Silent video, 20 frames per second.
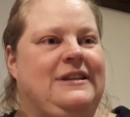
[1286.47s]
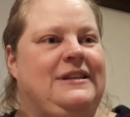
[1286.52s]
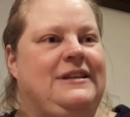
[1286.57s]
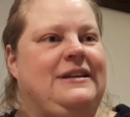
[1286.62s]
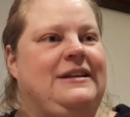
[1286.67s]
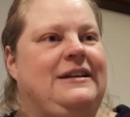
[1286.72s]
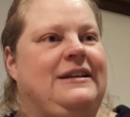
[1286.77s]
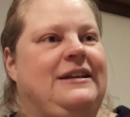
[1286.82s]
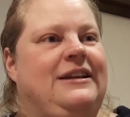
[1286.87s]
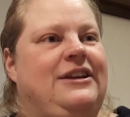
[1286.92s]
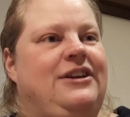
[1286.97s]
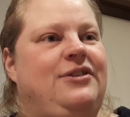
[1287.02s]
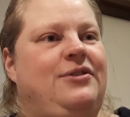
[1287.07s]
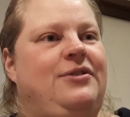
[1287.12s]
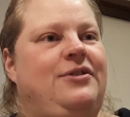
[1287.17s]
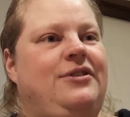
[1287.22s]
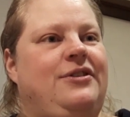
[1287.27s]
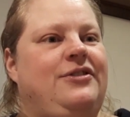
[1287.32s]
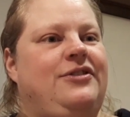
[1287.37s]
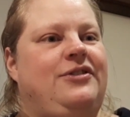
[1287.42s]
And
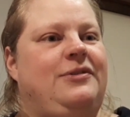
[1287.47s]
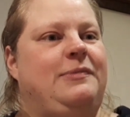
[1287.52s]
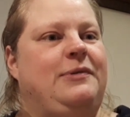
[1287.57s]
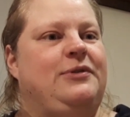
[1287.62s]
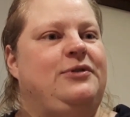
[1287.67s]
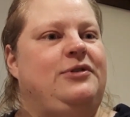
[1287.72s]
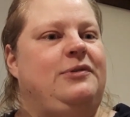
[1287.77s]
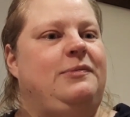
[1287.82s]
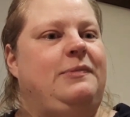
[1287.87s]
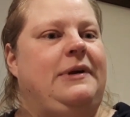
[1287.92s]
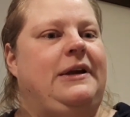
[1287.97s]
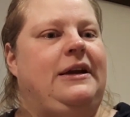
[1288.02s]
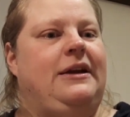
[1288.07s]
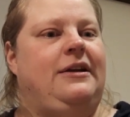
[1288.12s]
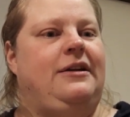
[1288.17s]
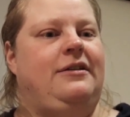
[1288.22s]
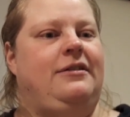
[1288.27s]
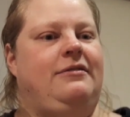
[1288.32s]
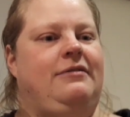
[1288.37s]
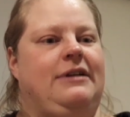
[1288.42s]
you're not supposed to be
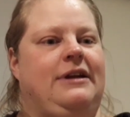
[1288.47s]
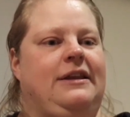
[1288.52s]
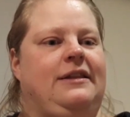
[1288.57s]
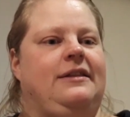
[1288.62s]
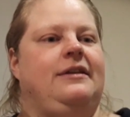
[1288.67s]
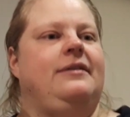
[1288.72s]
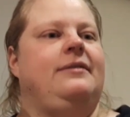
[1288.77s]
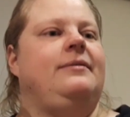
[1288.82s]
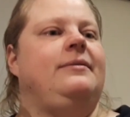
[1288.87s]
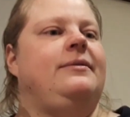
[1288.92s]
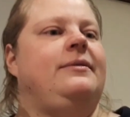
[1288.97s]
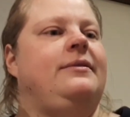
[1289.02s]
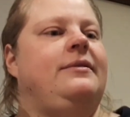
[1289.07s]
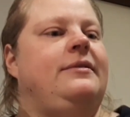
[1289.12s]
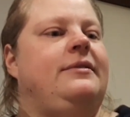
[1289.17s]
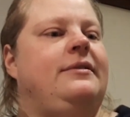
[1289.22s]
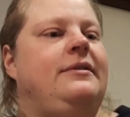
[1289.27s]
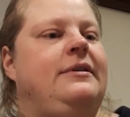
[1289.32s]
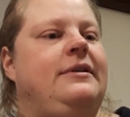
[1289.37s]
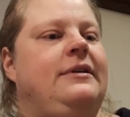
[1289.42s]
here right
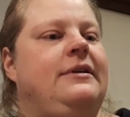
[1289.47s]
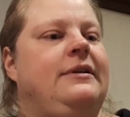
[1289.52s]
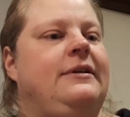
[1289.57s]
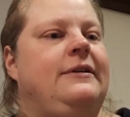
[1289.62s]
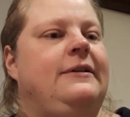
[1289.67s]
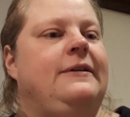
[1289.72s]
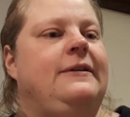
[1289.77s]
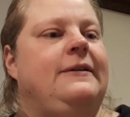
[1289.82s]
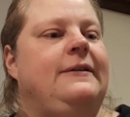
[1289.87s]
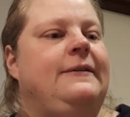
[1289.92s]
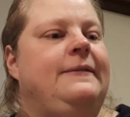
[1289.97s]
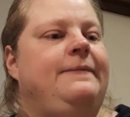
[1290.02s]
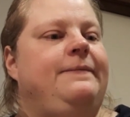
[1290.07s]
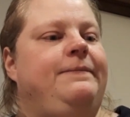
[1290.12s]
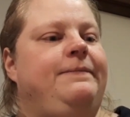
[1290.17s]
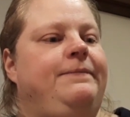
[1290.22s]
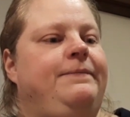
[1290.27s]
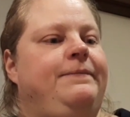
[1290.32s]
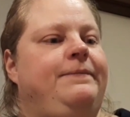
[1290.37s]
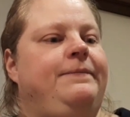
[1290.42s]

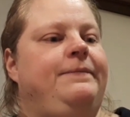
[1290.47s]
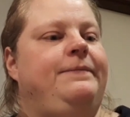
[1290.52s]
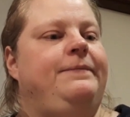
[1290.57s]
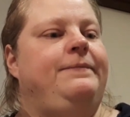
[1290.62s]
now.